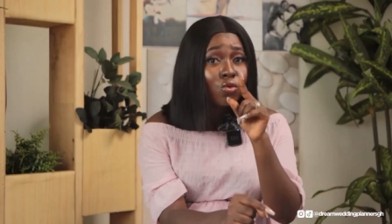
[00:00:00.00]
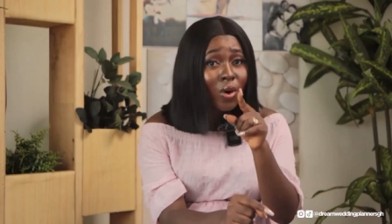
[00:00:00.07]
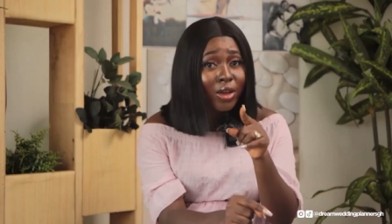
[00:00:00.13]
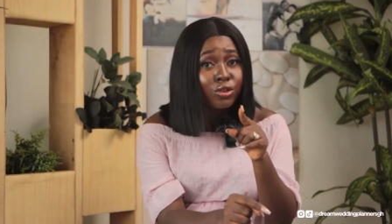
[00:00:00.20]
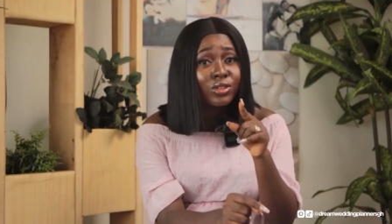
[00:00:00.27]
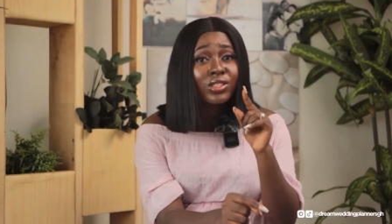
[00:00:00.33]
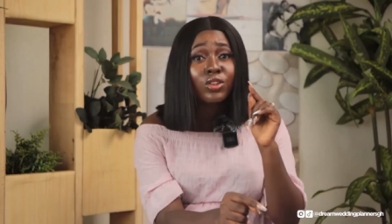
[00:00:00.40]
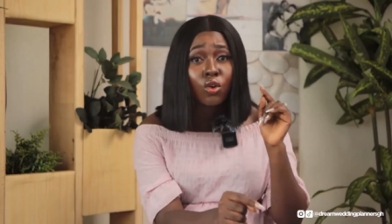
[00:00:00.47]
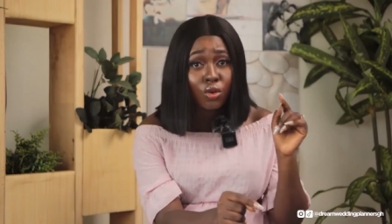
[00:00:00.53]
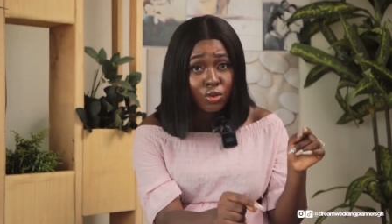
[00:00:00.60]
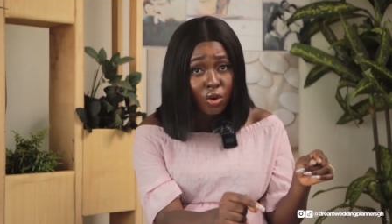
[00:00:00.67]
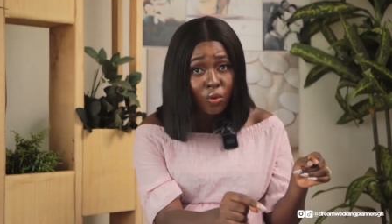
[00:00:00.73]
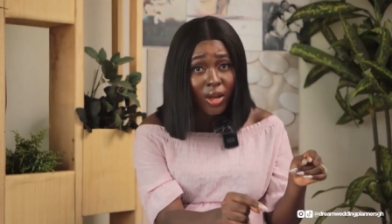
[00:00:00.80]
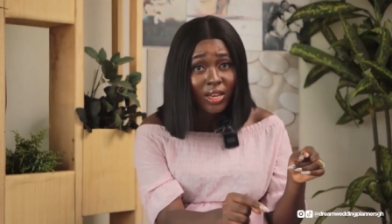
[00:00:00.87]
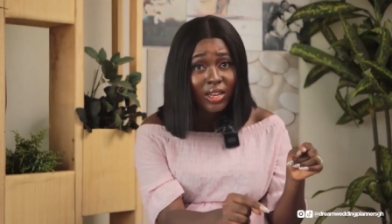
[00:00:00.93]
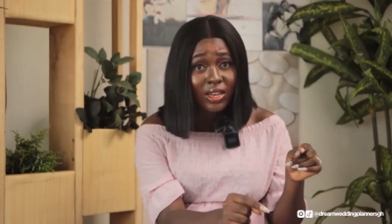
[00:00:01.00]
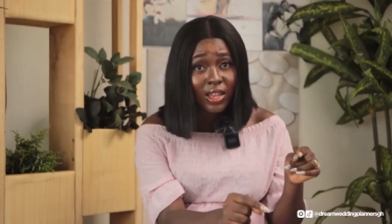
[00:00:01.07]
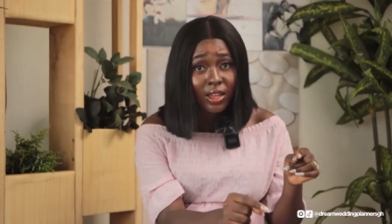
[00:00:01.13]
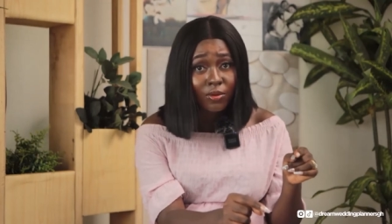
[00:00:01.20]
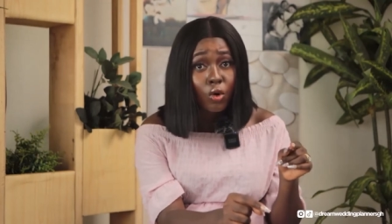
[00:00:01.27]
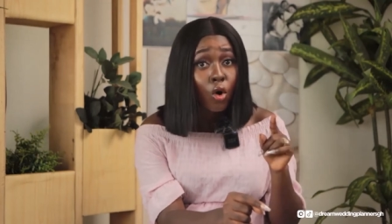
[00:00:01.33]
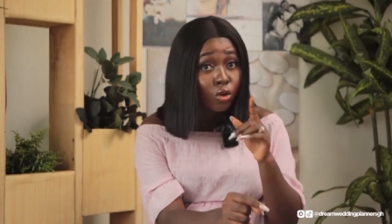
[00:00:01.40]
you are using on your wedding
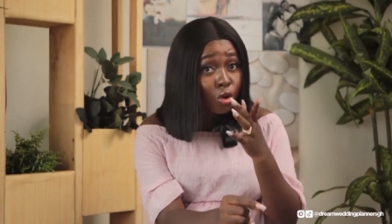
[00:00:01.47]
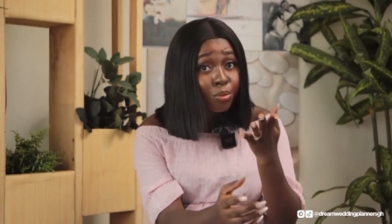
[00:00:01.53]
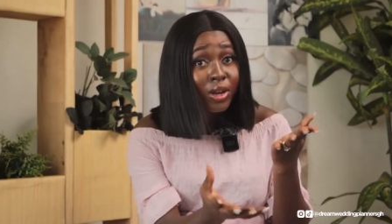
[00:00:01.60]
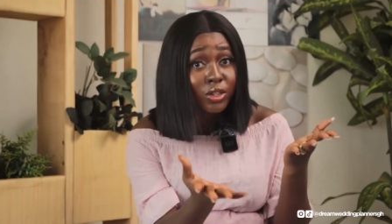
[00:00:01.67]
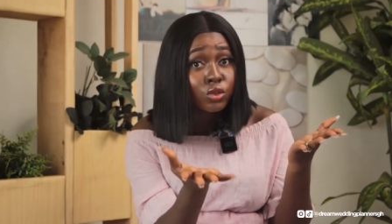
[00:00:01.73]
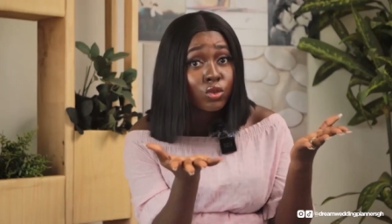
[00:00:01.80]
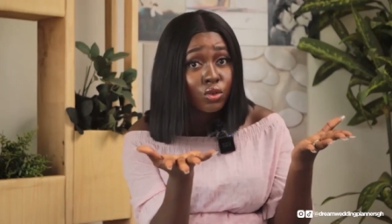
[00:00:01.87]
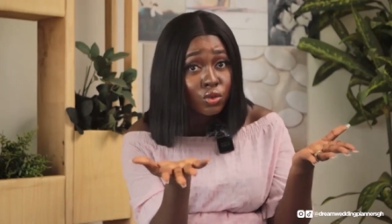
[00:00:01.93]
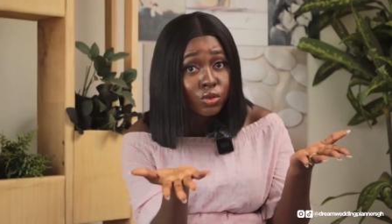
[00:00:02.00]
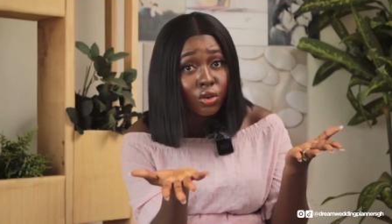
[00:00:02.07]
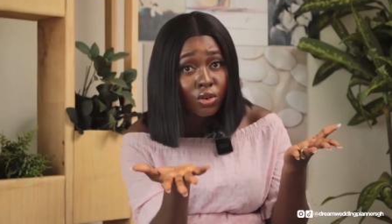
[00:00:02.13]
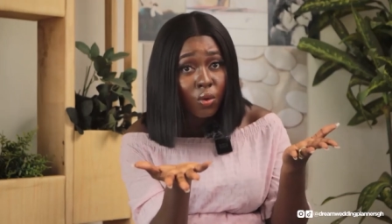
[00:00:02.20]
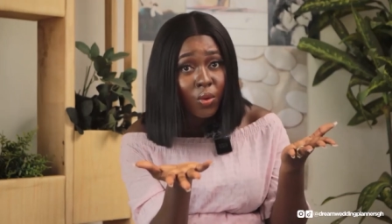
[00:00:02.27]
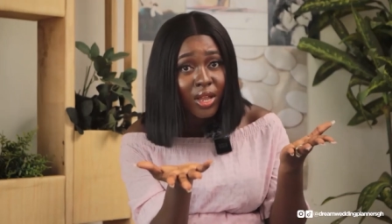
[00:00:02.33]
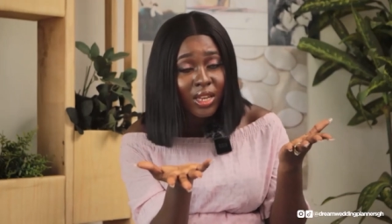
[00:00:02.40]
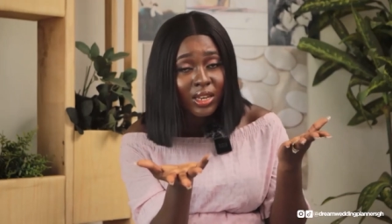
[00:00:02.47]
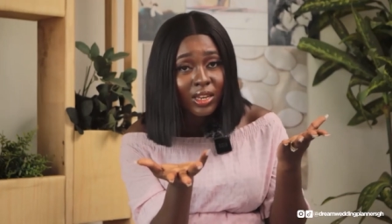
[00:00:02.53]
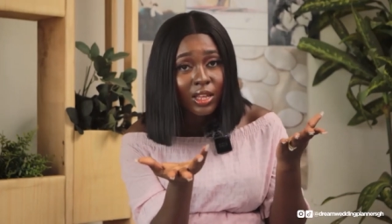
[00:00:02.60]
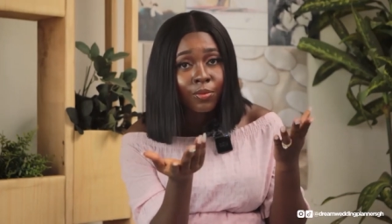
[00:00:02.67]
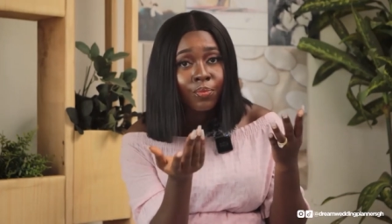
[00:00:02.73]
day or you plan to use on your wedding